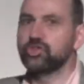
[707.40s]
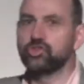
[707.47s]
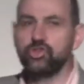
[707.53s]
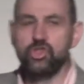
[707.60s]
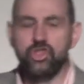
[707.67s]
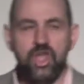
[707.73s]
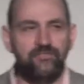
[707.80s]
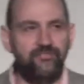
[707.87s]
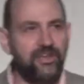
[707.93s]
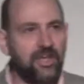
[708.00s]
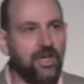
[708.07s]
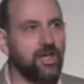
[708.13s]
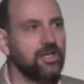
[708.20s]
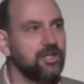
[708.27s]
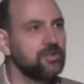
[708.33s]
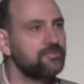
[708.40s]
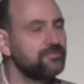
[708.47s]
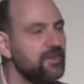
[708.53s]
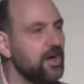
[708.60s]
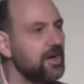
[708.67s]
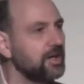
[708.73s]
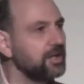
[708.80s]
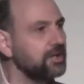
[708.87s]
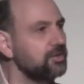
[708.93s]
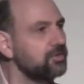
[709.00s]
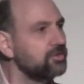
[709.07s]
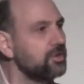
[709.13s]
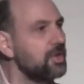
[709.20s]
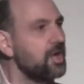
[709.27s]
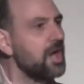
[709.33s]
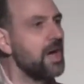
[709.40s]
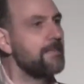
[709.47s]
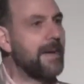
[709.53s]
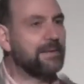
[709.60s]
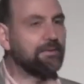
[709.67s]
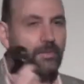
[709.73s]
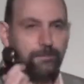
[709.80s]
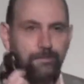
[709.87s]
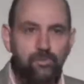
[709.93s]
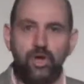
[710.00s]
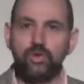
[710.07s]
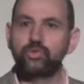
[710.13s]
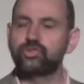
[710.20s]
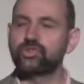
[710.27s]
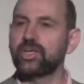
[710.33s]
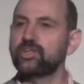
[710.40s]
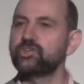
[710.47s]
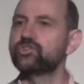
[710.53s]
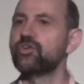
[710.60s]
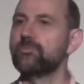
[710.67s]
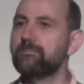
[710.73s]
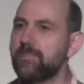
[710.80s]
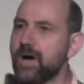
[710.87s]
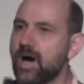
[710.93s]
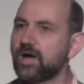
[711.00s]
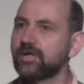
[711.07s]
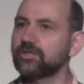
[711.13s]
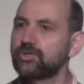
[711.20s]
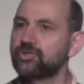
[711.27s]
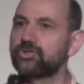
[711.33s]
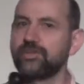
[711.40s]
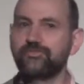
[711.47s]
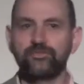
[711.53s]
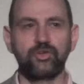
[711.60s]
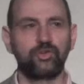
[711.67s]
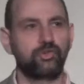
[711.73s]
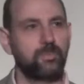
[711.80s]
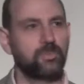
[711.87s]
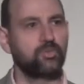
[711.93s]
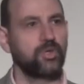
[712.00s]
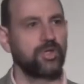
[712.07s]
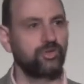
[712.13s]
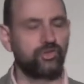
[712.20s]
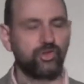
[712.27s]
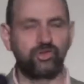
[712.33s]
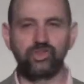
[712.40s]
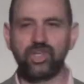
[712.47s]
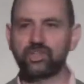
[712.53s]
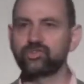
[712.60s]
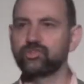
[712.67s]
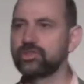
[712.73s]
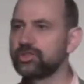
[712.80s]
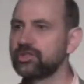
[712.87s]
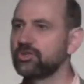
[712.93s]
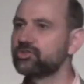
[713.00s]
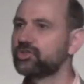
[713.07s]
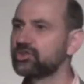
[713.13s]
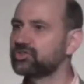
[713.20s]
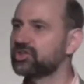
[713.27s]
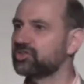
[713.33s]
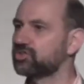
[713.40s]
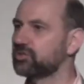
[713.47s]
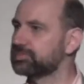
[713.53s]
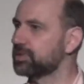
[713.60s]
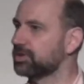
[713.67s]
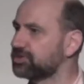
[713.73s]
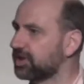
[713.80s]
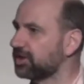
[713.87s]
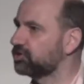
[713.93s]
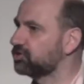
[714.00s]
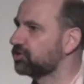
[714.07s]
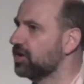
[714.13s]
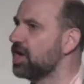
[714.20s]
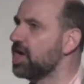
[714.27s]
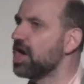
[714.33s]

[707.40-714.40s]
is there's nothing I could find about the process that marked the difference between successful and unsuccessful projects.